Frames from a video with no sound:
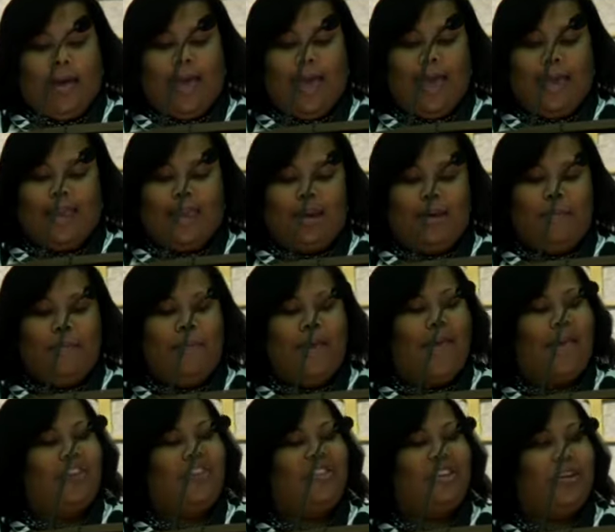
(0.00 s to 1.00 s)
I can
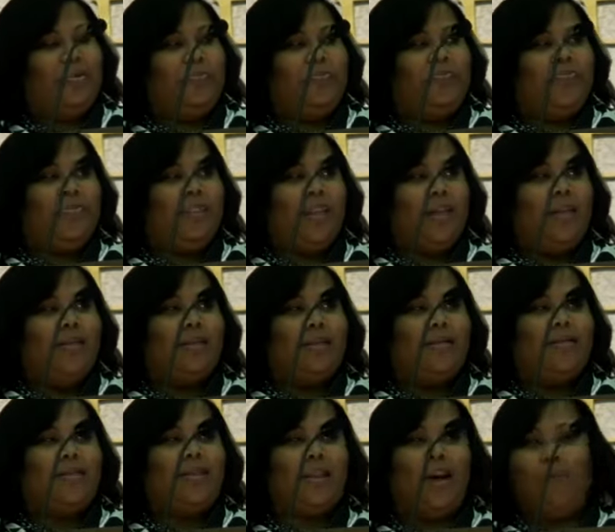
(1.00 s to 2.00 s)
imagine
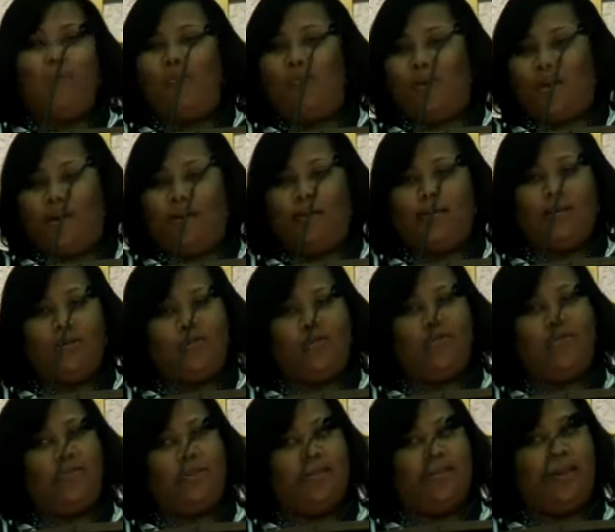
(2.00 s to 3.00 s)
someone, because
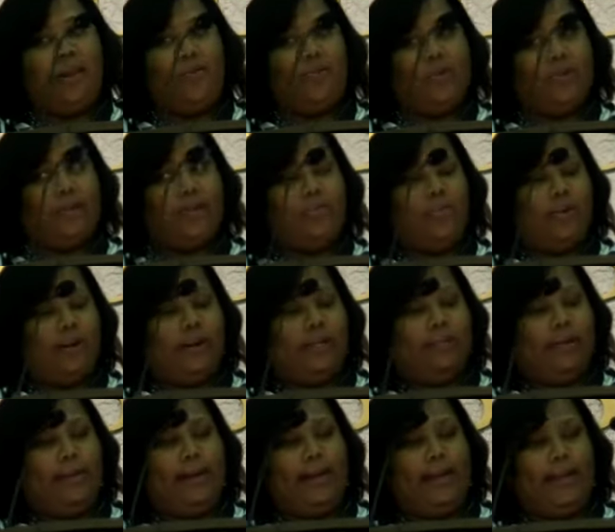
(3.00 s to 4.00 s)
you know there's always someone
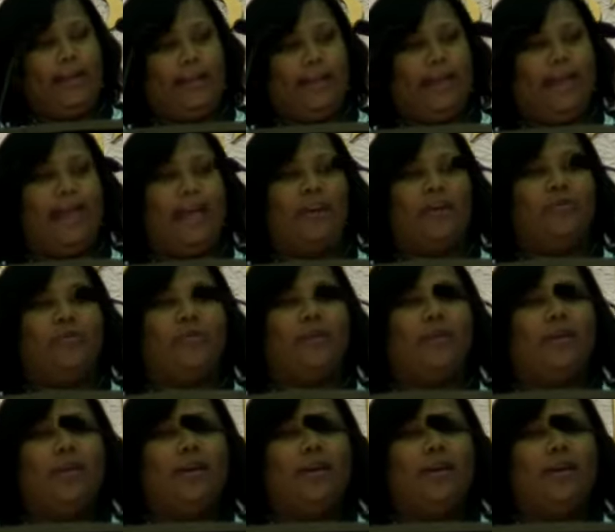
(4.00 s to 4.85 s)
complaining in the house,